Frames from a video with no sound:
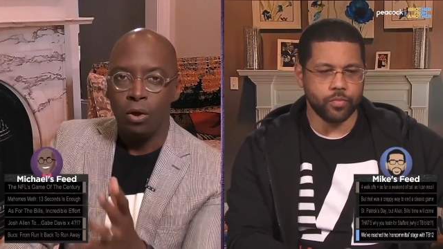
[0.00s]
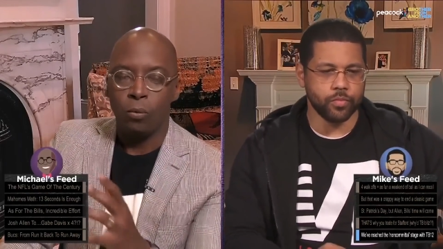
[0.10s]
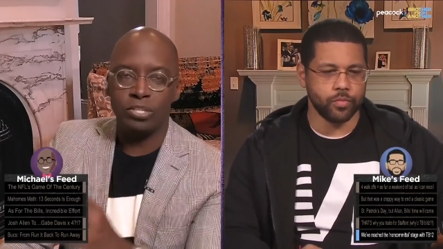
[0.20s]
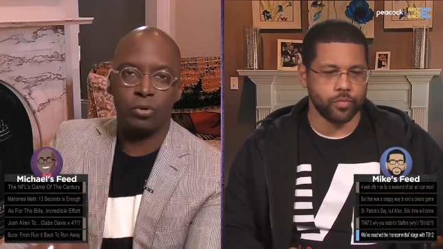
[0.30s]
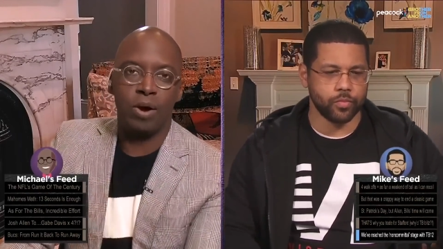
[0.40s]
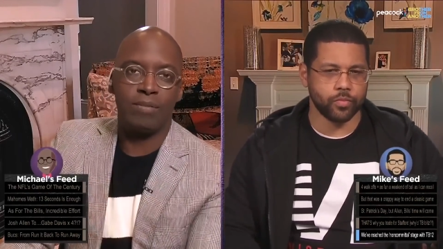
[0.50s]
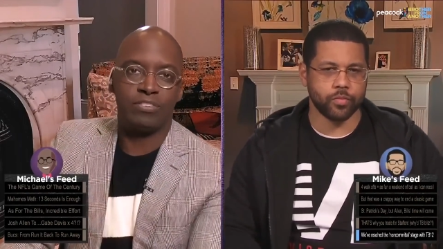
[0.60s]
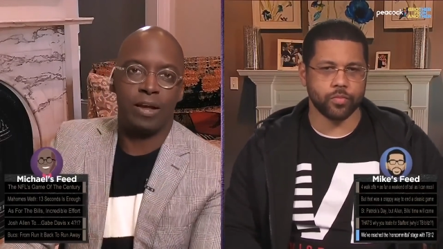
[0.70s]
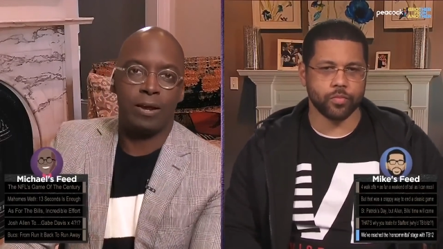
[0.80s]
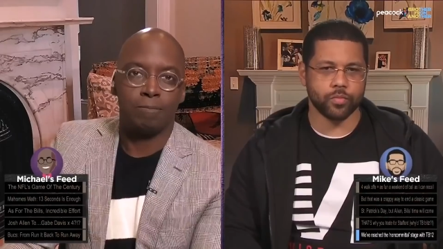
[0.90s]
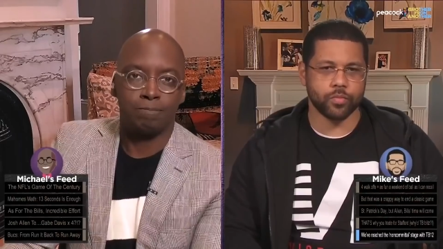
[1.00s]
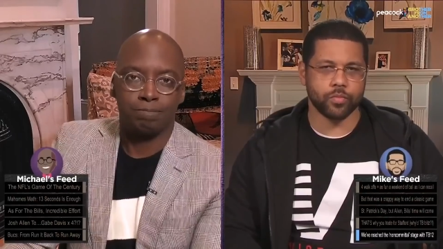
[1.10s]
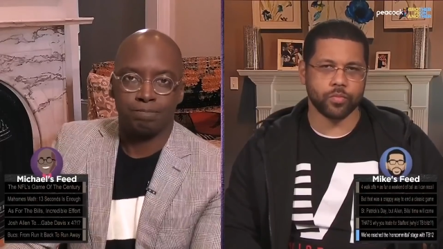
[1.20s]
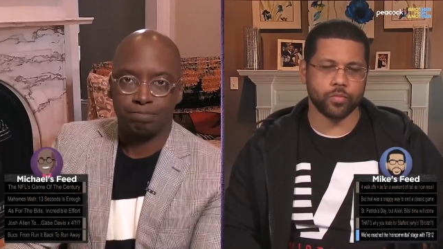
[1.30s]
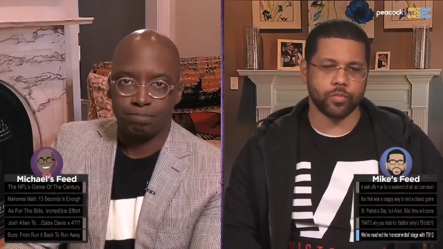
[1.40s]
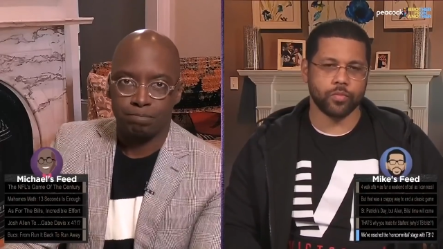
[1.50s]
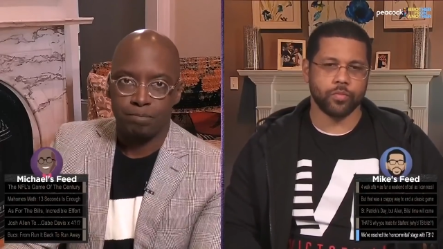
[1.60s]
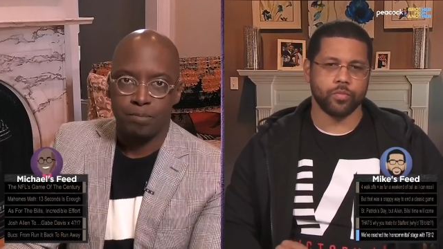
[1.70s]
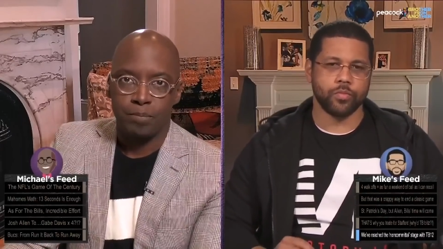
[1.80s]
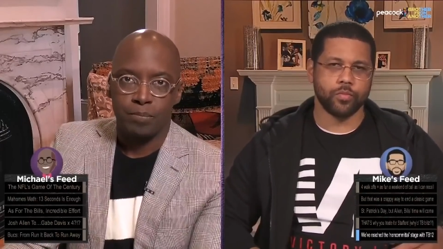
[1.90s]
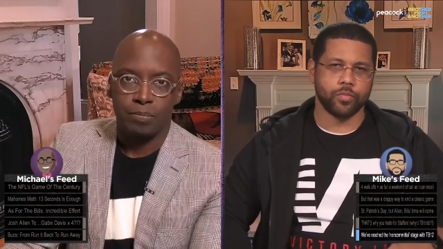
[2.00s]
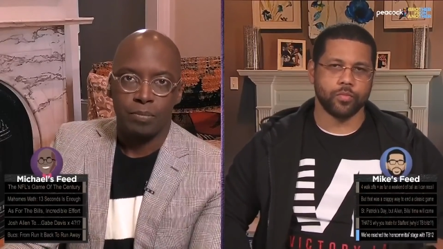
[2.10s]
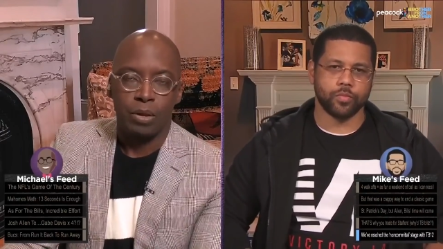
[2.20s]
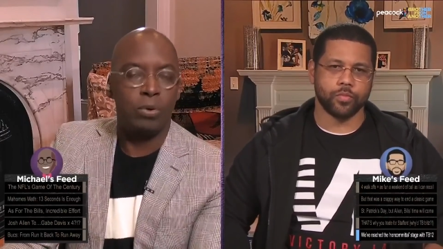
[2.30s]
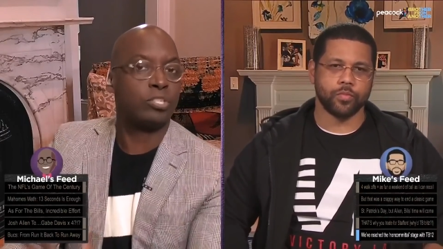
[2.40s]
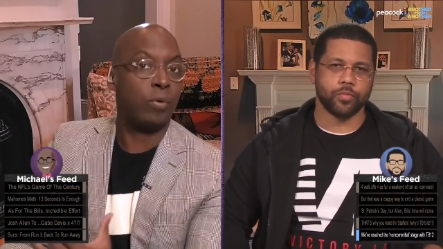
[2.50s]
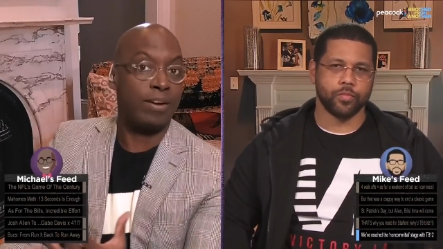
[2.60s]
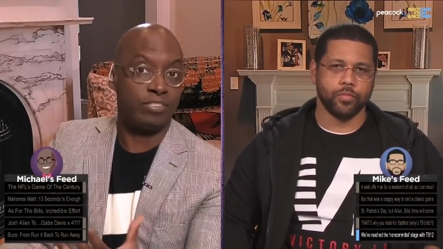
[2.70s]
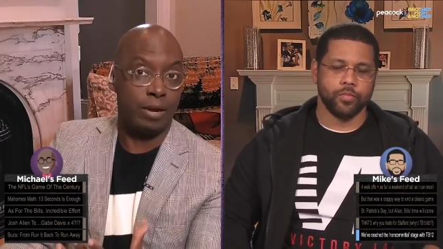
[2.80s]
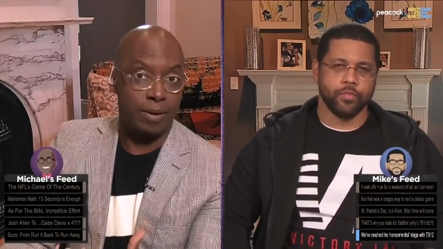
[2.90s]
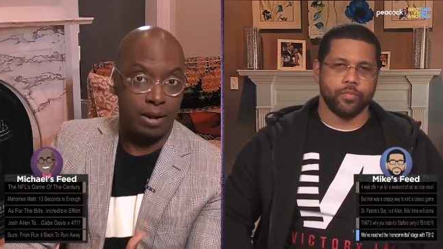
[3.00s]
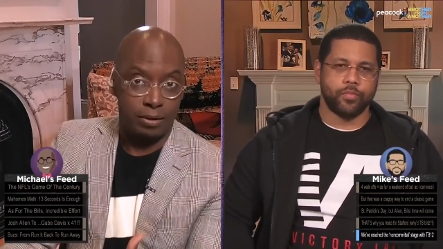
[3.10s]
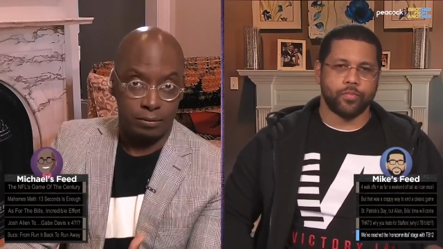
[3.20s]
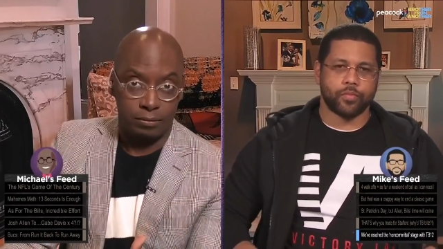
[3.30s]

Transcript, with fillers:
Speaker 1: What'd your wife say? What'd your wife say about it?